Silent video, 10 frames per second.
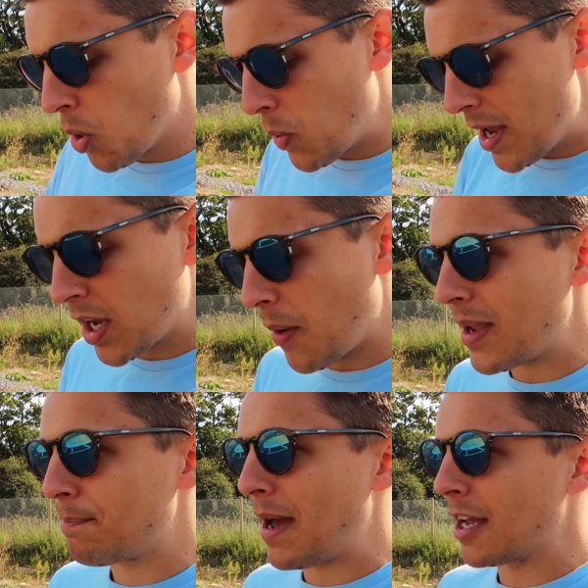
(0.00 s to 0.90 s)
we are
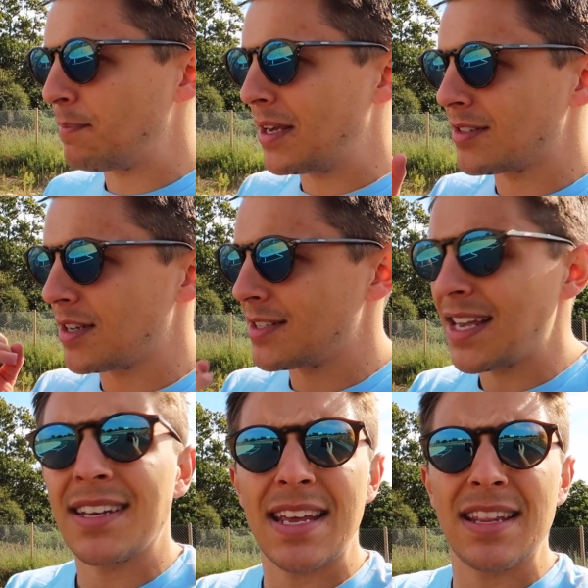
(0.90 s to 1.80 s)
going back because I
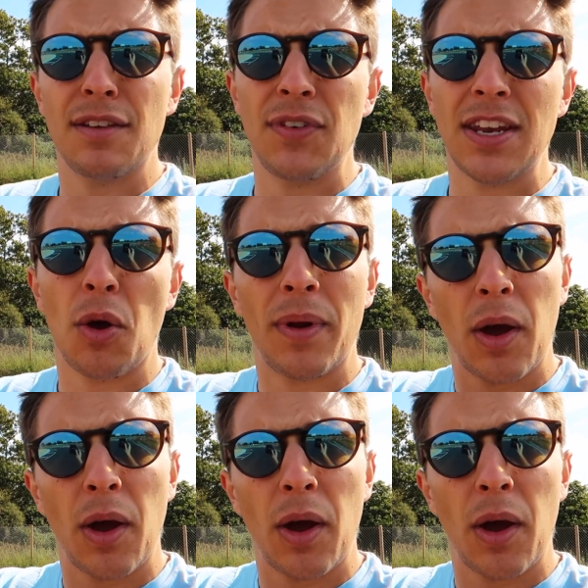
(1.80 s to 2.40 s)
said in the video when